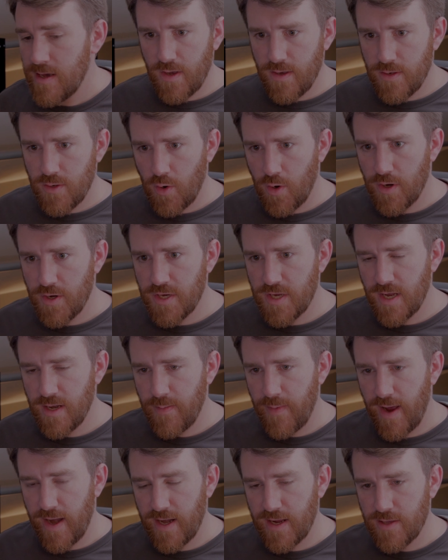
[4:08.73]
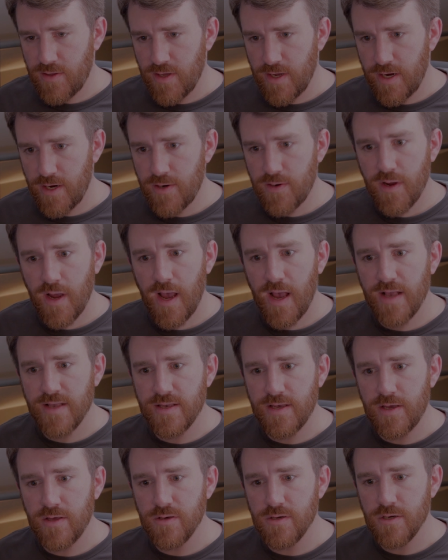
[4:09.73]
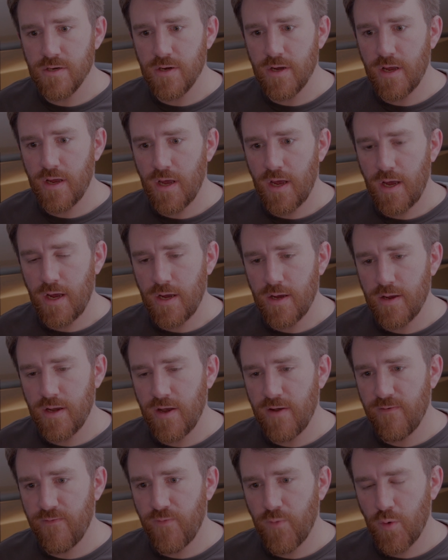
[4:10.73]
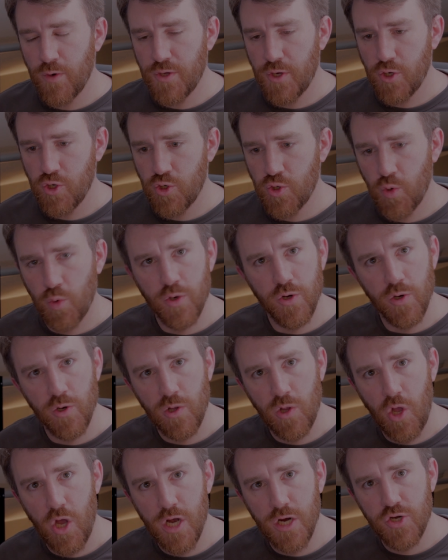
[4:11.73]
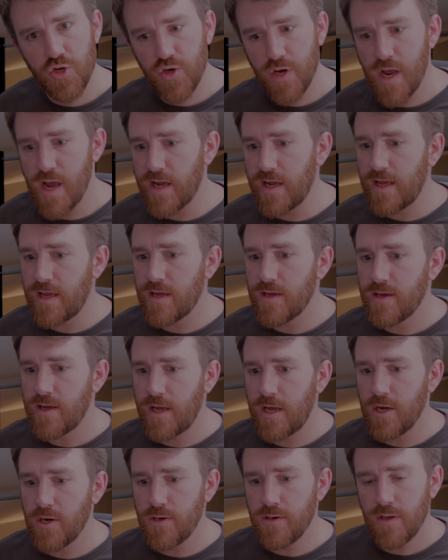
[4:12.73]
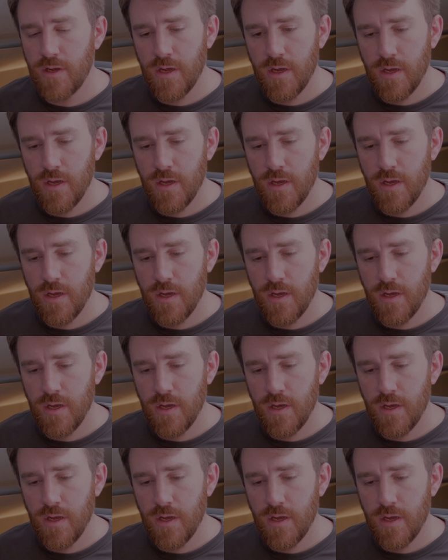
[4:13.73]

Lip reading: So our cinematic layer has either an enforcer short or long track here,